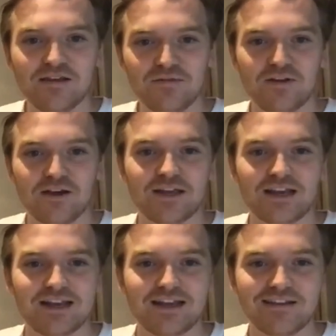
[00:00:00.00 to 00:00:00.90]
very
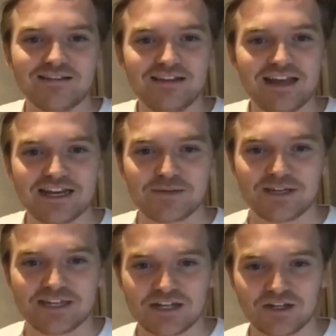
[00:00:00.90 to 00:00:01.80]
clear
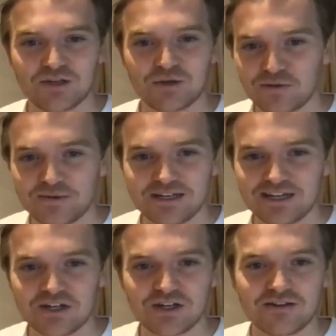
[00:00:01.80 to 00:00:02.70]
expectations,
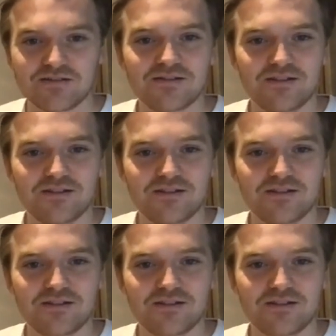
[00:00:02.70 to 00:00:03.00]
documentation,